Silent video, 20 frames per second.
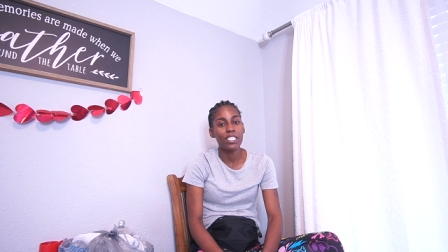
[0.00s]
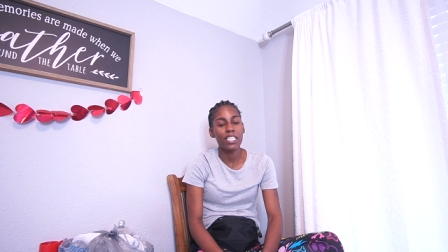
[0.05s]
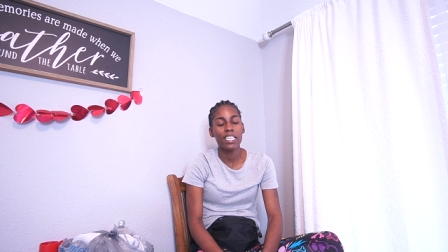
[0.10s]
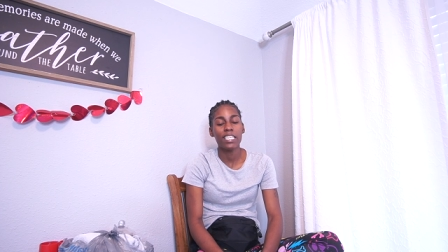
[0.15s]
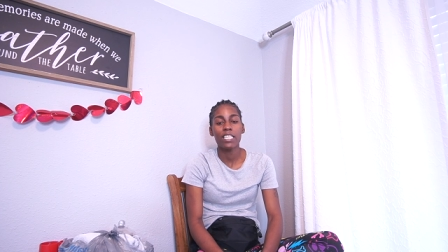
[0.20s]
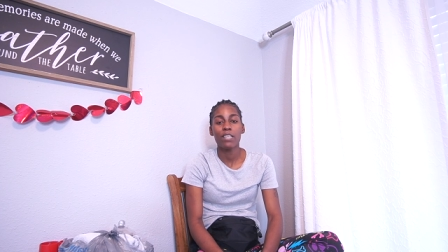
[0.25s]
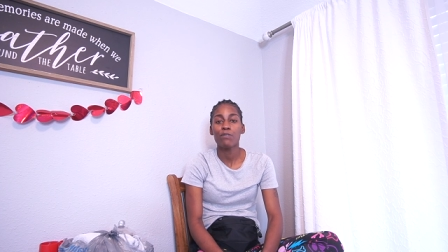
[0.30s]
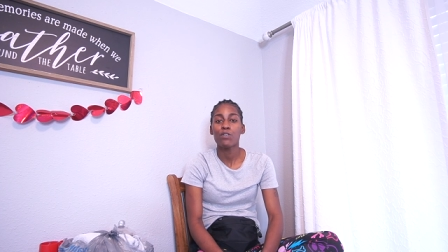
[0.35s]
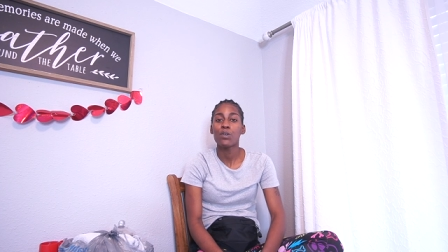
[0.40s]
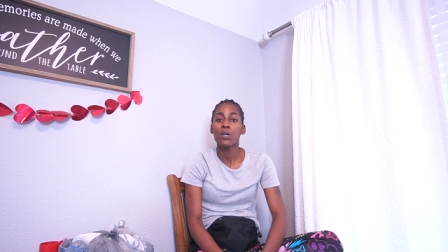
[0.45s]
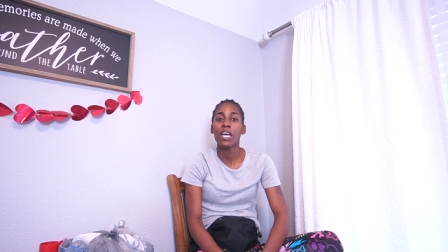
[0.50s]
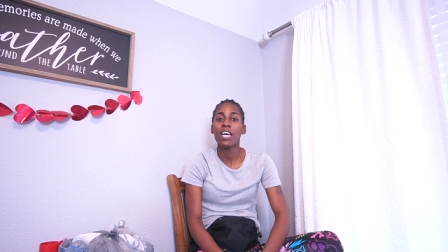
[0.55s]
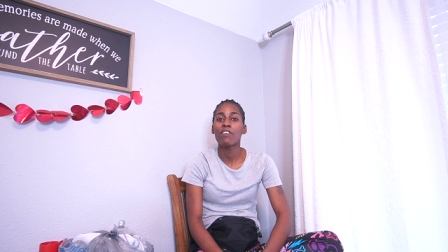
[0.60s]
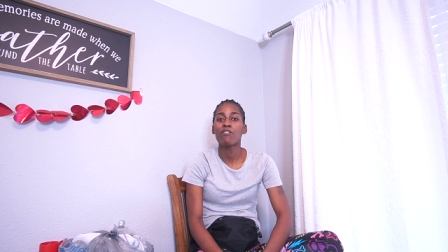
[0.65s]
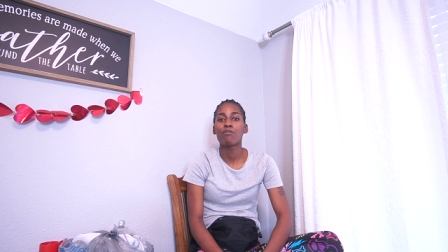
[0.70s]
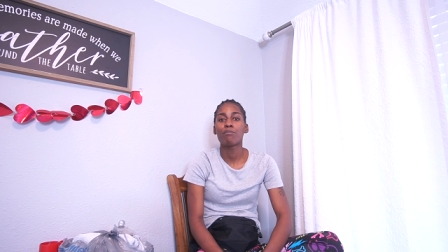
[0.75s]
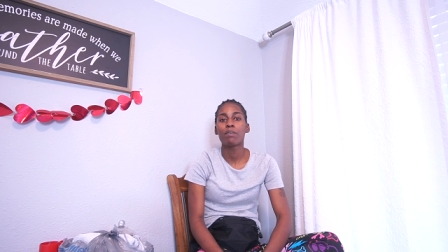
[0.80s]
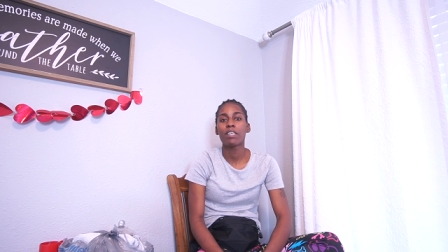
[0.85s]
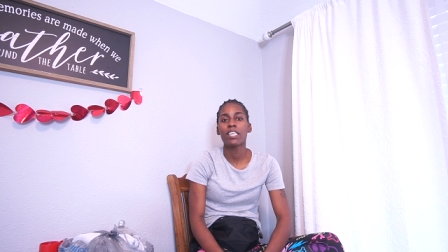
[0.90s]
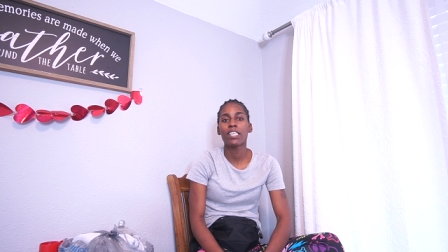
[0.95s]
And if you
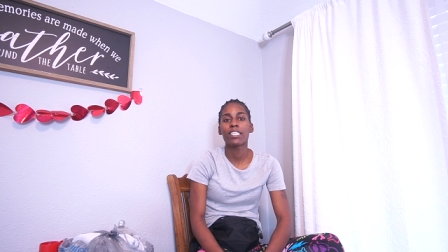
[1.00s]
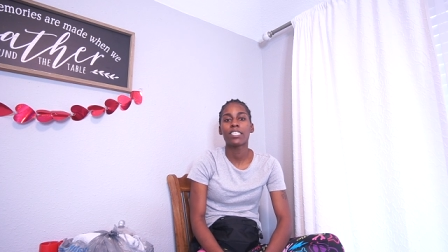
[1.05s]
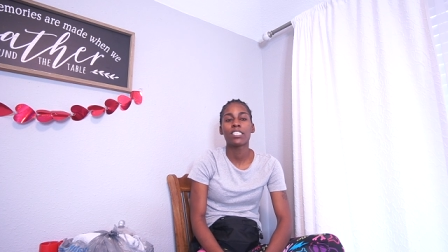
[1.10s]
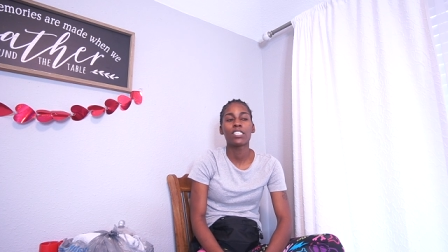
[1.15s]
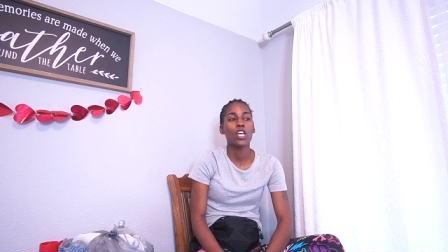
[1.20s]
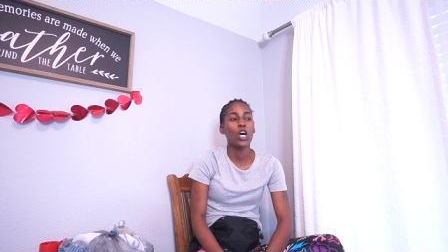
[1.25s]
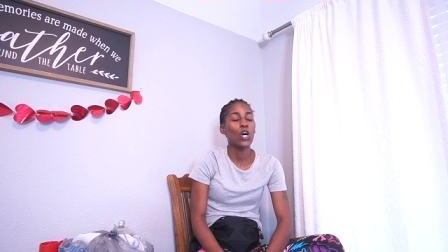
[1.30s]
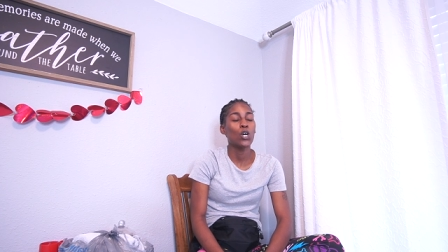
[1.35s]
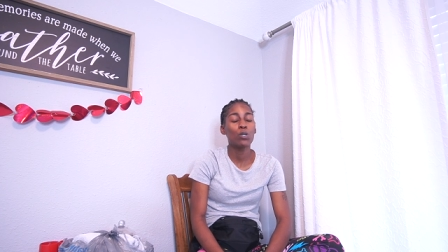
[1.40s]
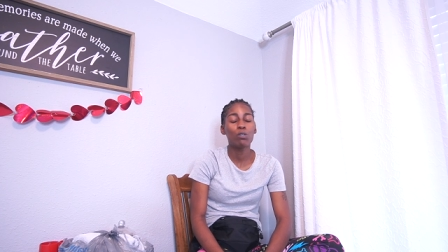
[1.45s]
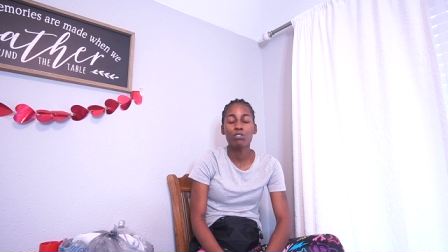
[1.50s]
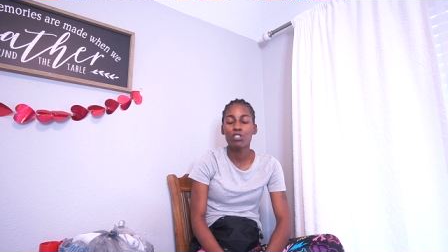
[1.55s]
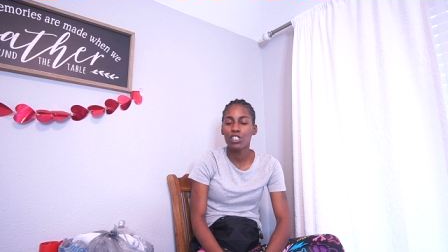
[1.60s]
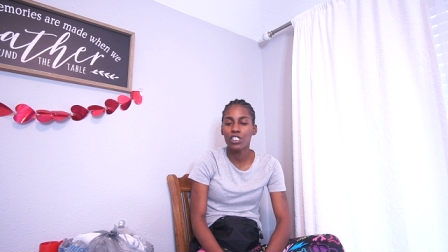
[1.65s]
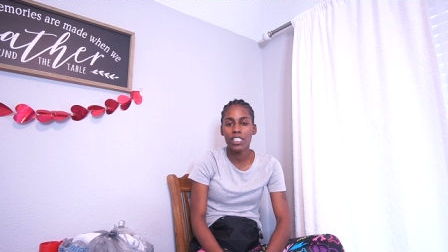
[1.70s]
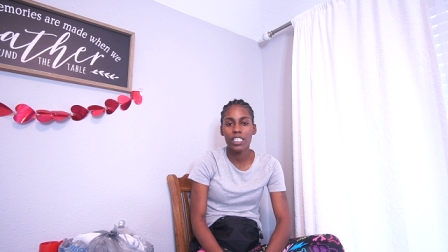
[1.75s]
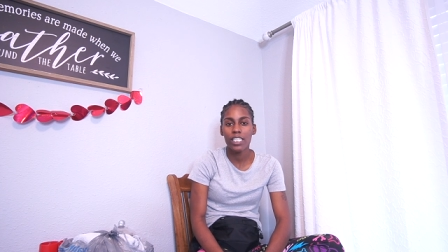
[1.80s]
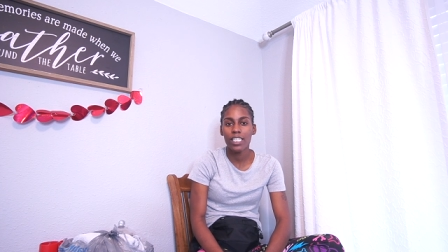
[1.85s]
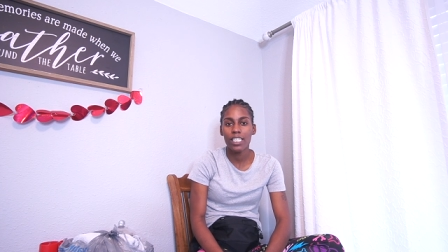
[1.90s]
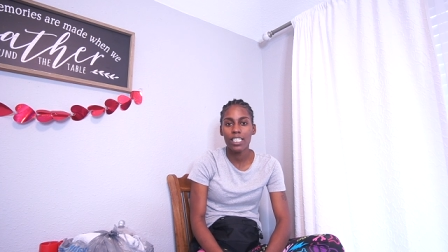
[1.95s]
have been an
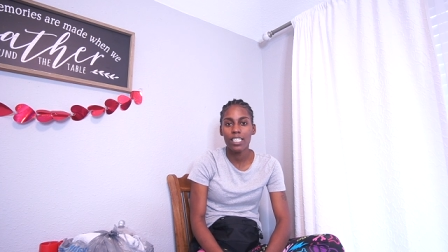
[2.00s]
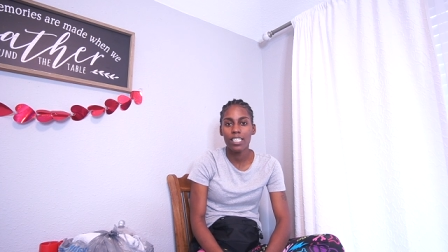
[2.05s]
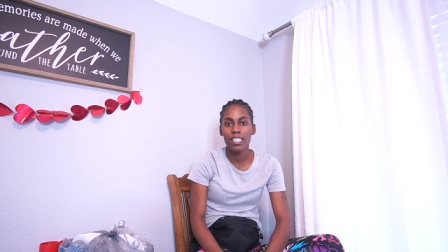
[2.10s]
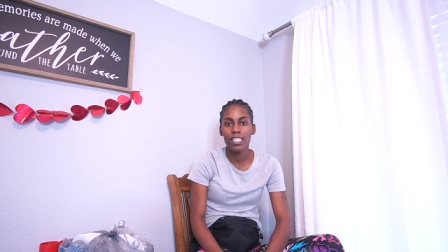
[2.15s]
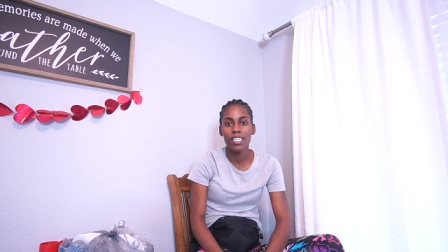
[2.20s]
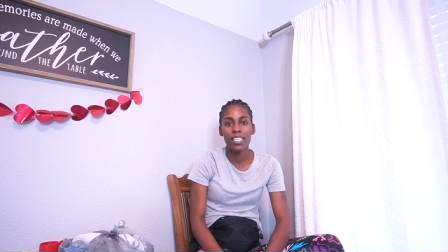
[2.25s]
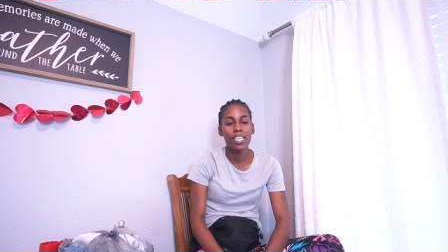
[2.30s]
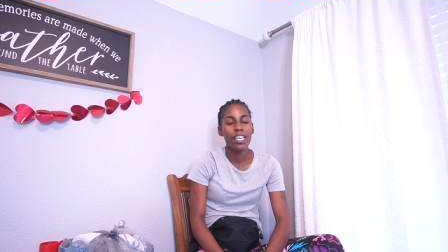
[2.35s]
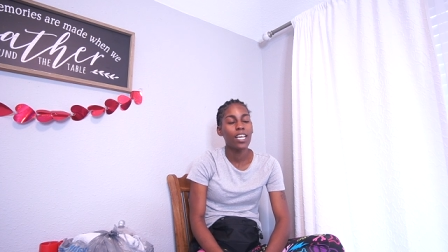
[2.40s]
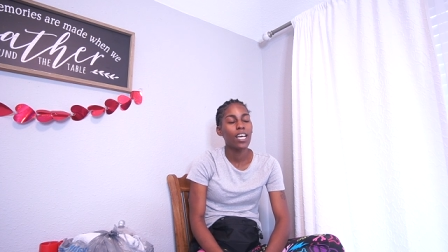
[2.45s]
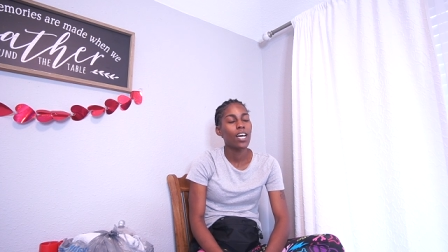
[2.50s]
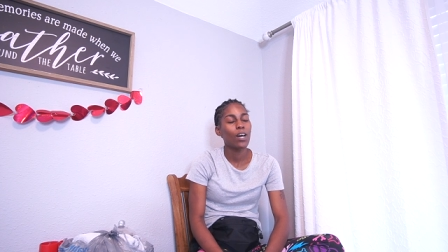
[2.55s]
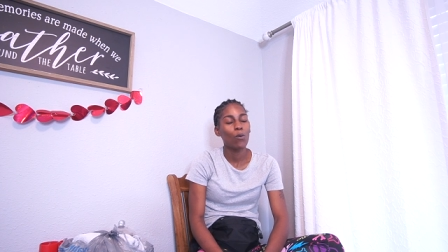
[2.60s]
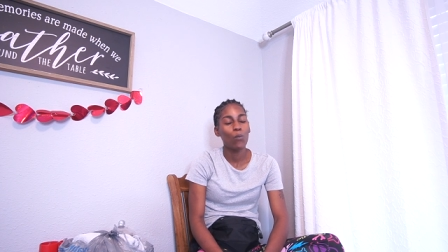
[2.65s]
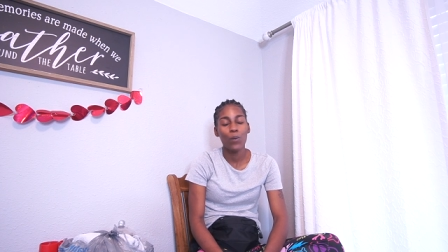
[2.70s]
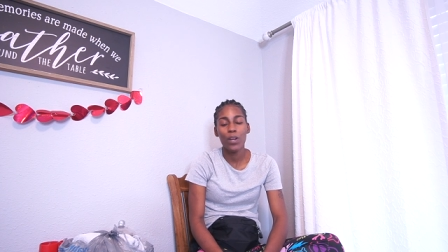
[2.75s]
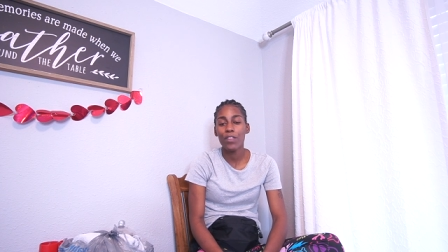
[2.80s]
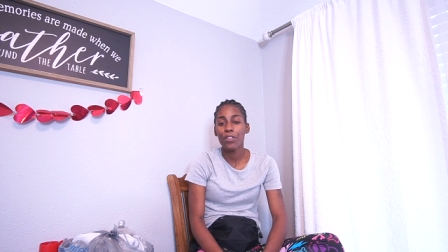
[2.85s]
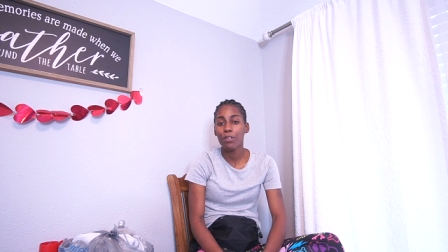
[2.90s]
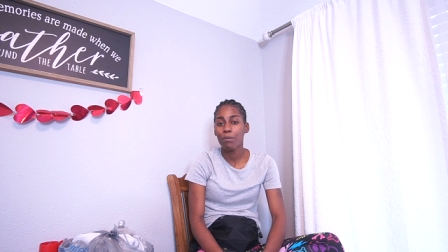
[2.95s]
OG
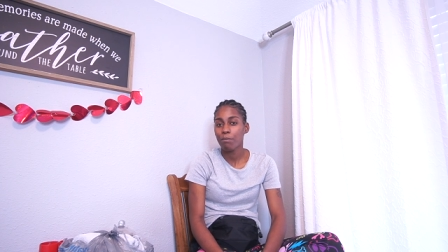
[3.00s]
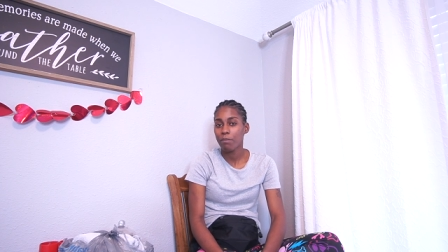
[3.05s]
with